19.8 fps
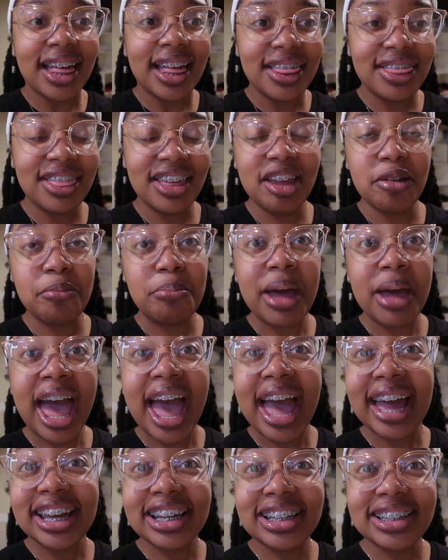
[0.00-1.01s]
the
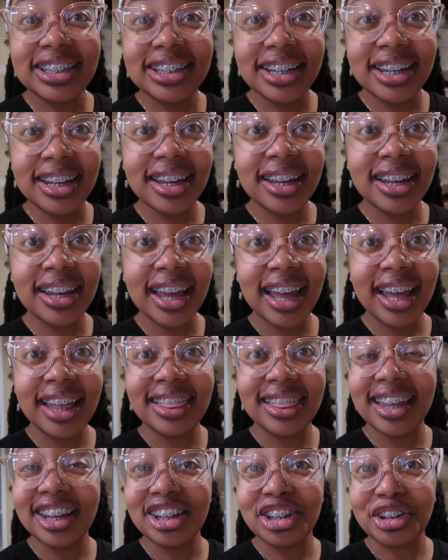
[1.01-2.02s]
packaging,
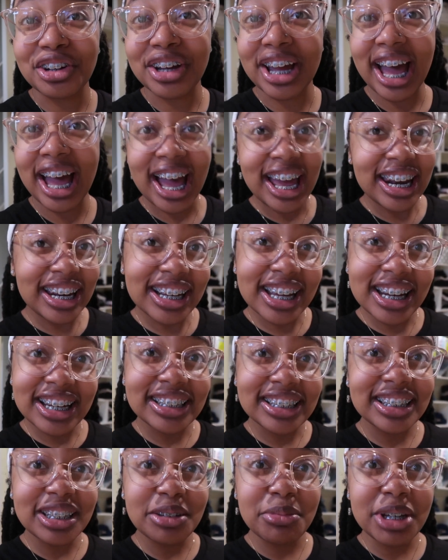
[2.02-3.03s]
and then you're kind of gonna
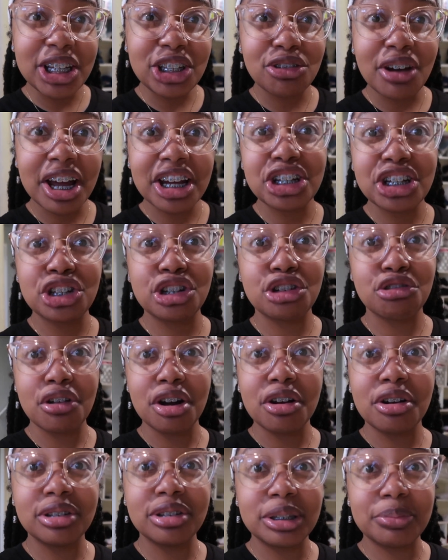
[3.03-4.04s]
see me try to
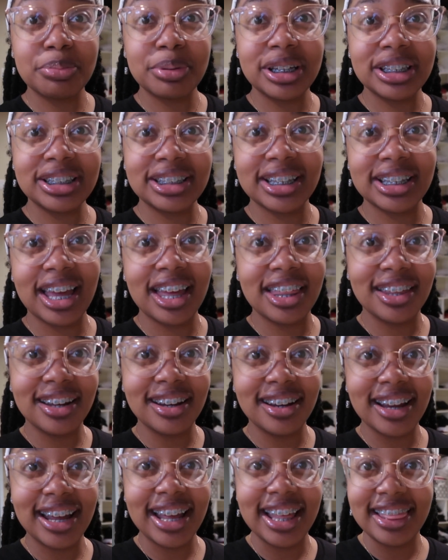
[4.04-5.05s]
struggle to put it
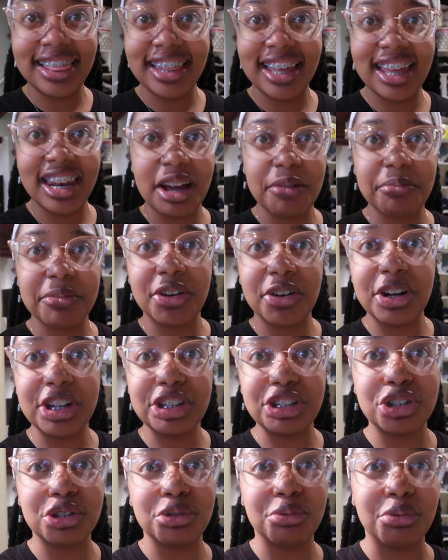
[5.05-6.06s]
together, and then I'm
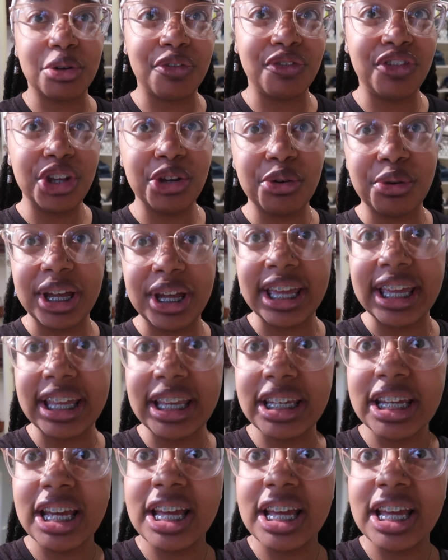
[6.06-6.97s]
going to review it.